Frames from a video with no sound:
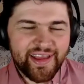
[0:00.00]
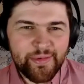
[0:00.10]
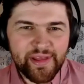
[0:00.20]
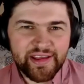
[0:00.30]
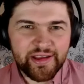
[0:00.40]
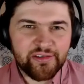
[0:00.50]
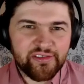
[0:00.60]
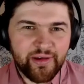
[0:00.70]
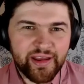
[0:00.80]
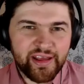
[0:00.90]
Yeah, it'd be like
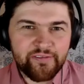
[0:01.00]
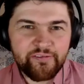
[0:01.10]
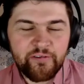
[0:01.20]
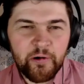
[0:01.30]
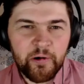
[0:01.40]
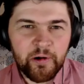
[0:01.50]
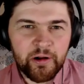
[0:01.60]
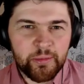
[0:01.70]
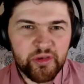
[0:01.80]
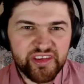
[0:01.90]
ghostwriting
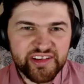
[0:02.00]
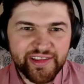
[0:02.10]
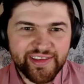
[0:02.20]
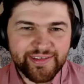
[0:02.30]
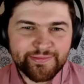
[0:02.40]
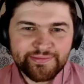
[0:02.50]
for musicians.